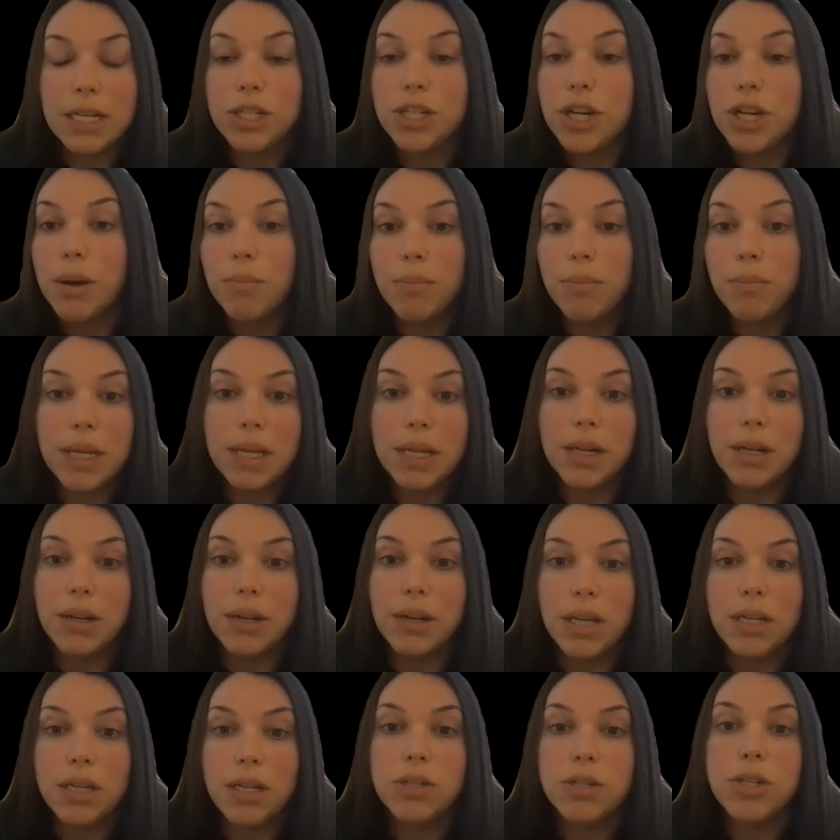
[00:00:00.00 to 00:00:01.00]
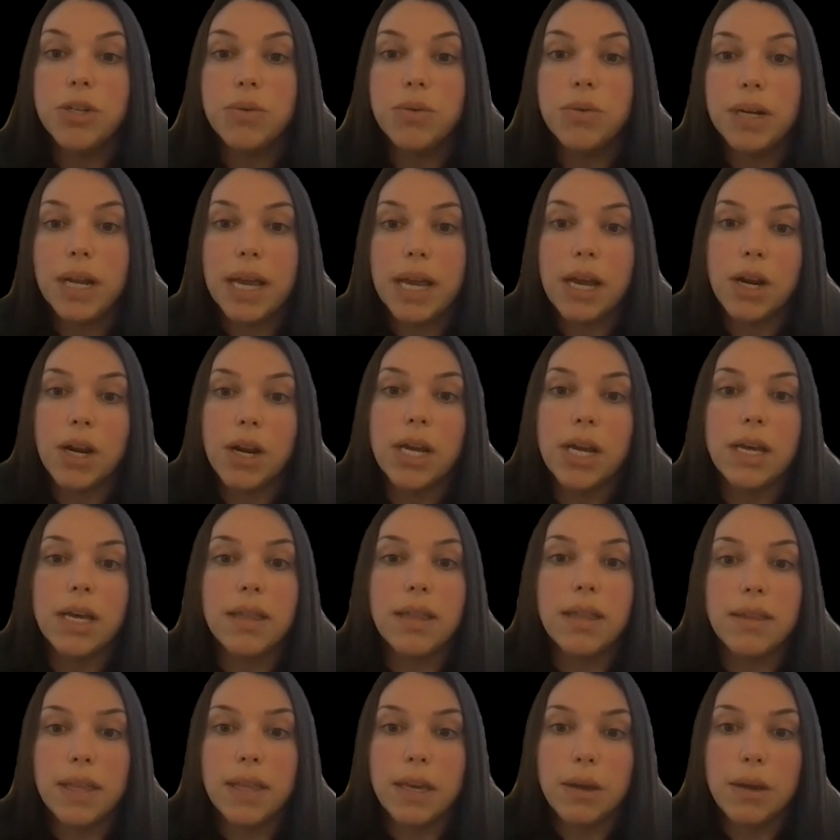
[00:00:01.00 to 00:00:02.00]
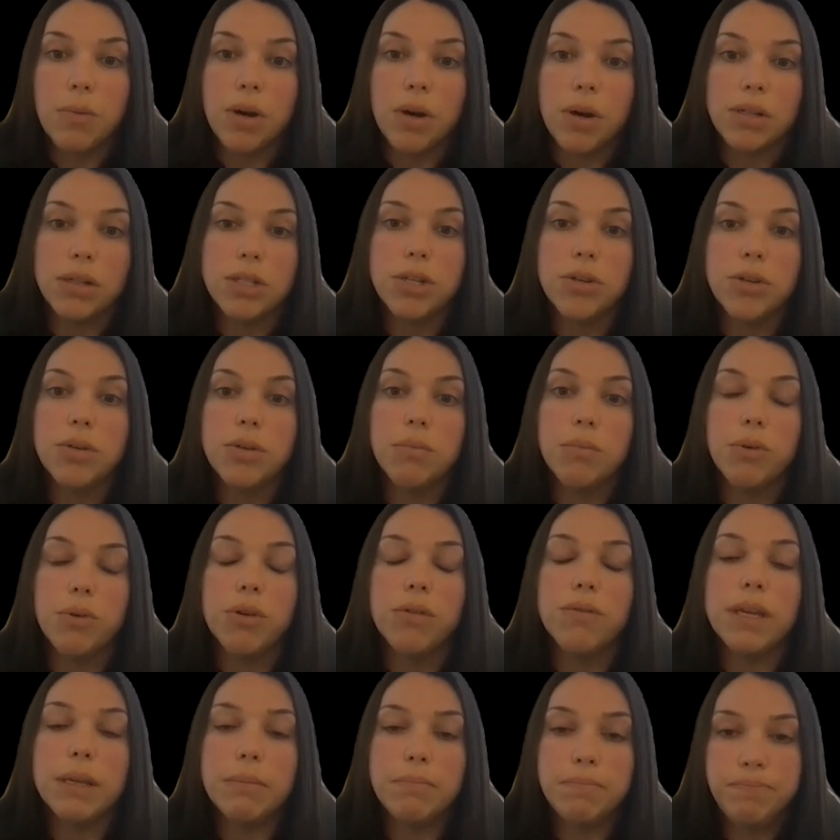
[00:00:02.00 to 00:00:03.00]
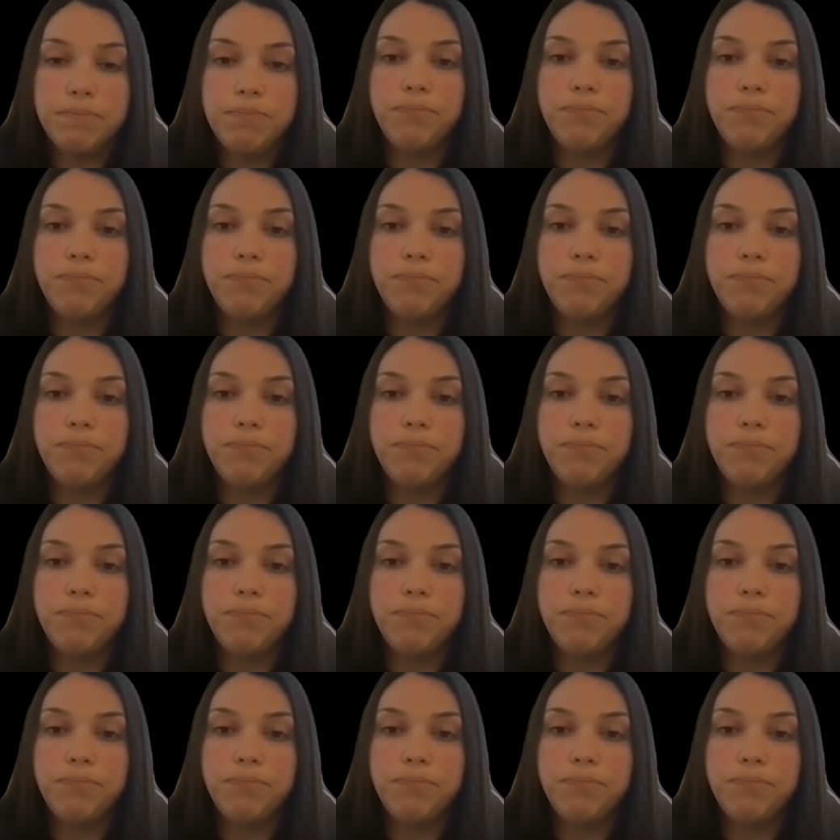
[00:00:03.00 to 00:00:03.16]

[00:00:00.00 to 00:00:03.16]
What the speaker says: jump into an area that they want to improve in.